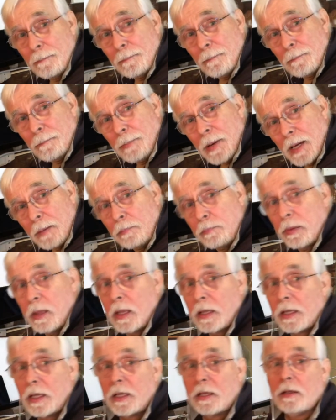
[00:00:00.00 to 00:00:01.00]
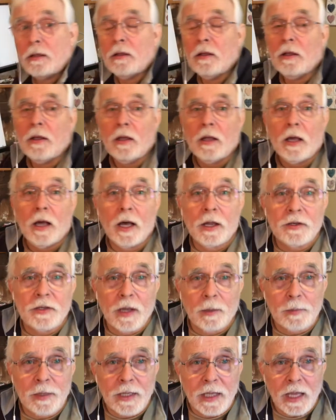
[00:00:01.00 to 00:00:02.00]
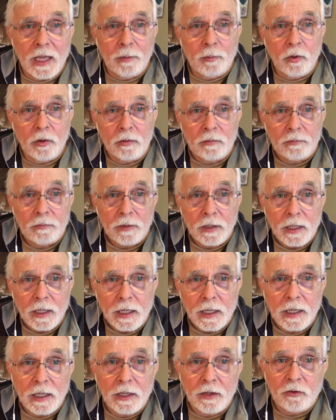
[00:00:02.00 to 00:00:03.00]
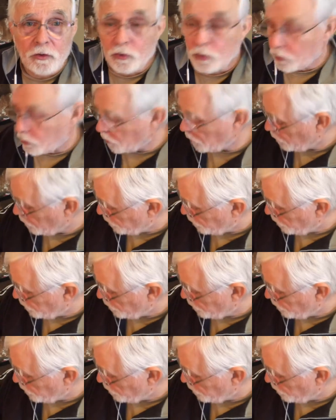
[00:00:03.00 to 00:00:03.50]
by plugging a dummy cable into